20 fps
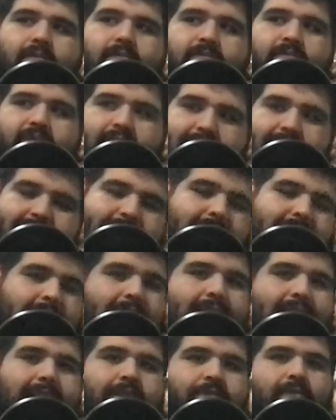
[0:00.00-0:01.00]
this is the
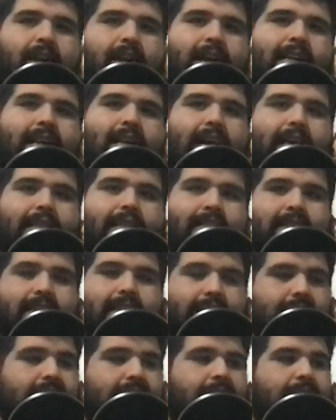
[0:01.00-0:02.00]
last ride, guys.
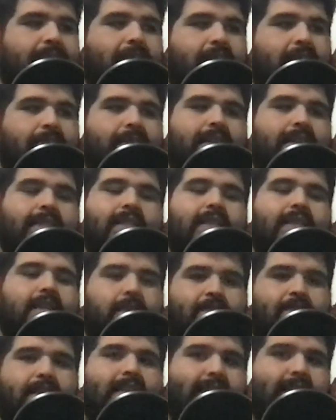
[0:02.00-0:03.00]
This is this
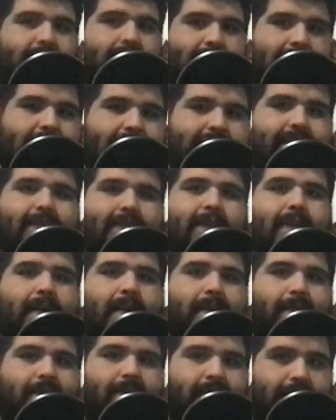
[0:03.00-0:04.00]
could be the last
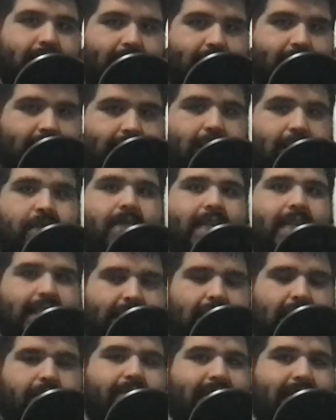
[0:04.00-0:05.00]

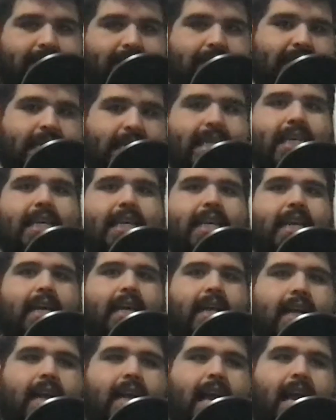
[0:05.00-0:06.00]
series that we see,
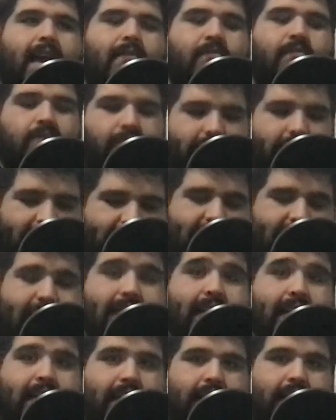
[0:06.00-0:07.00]
and we're
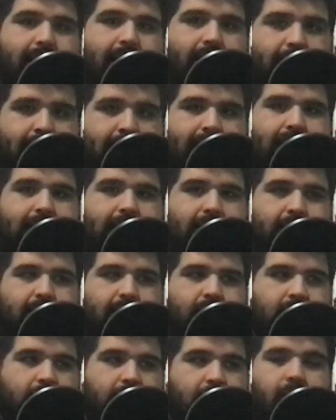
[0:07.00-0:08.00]
in this
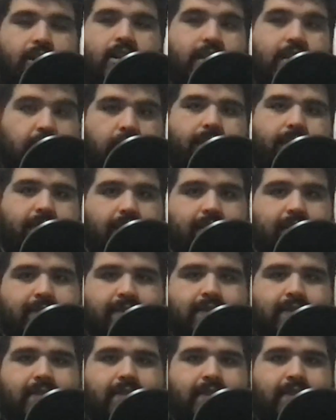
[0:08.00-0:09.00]
Sutter
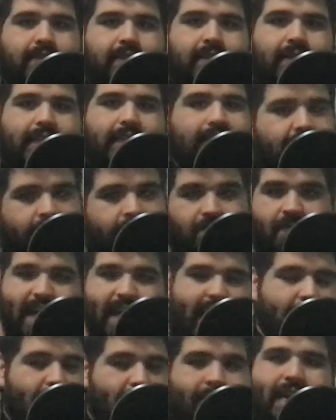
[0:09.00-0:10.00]
universe. This
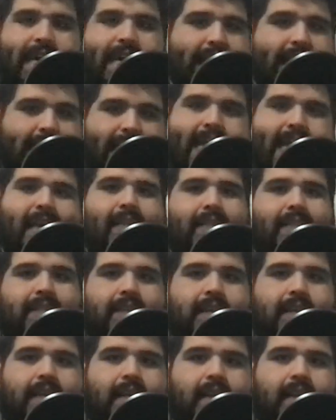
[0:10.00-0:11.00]
may be it.
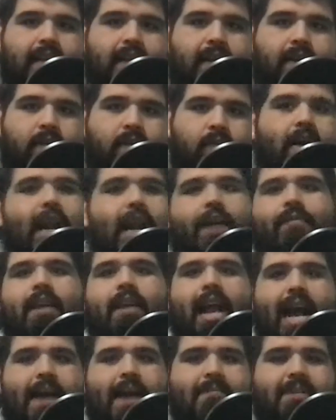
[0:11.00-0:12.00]

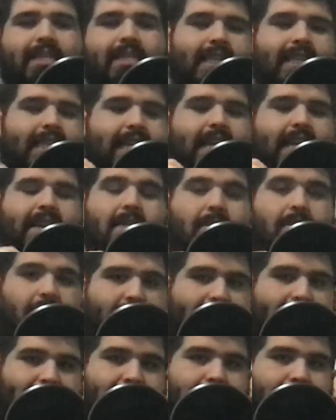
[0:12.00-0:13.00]
Whatever happens at the end of
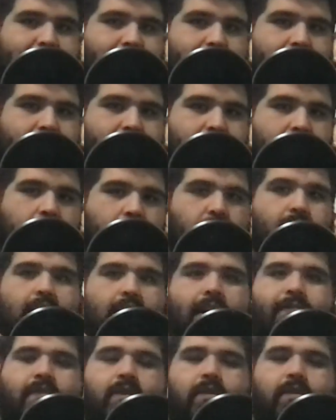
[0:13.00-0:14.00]
Mayans,
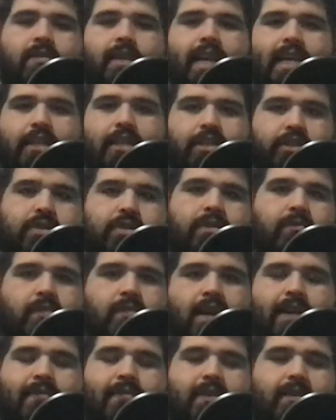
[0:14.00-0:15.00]
whatever they
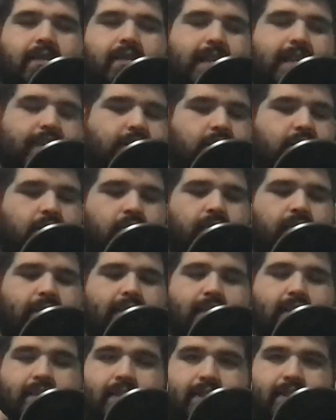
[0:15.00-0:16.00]
show
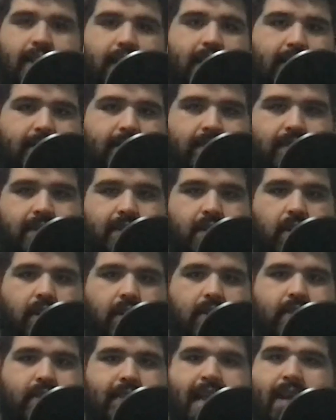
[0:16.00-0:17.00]
with the Suns
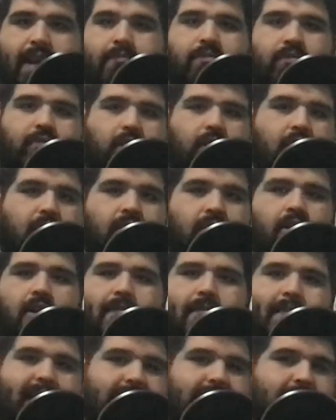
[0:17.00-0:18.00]
or Sam Crow
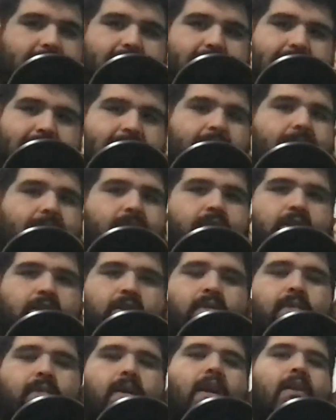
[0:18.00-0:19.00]
or mentioning Sam
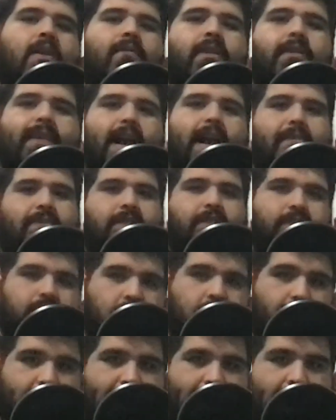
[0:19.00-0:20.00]
Crow, whatever happens
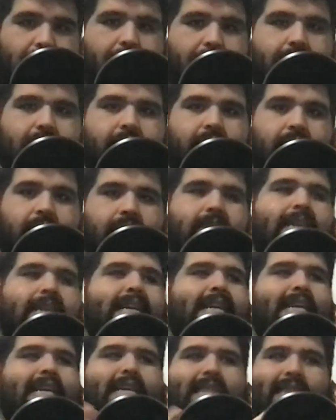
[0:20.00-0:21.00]
to our characters,
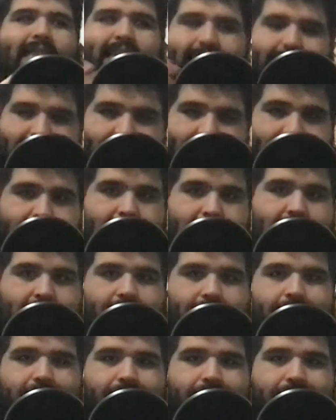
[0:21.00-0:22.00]
this is
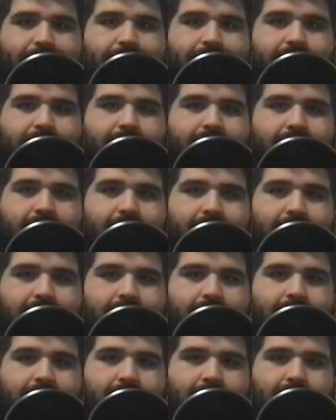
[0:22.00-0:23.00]
it.
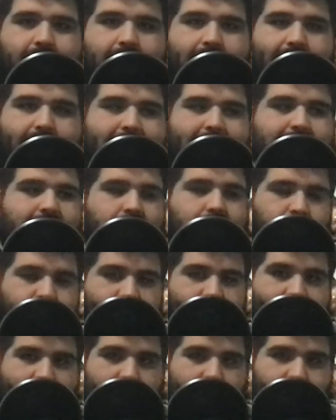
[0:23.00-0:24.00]
And that's the
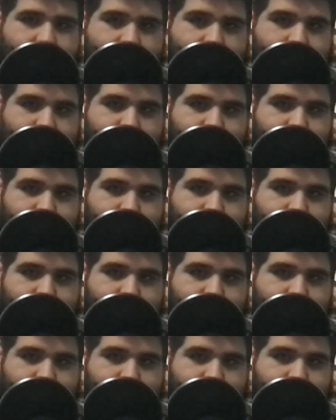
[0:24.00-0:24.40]
reality.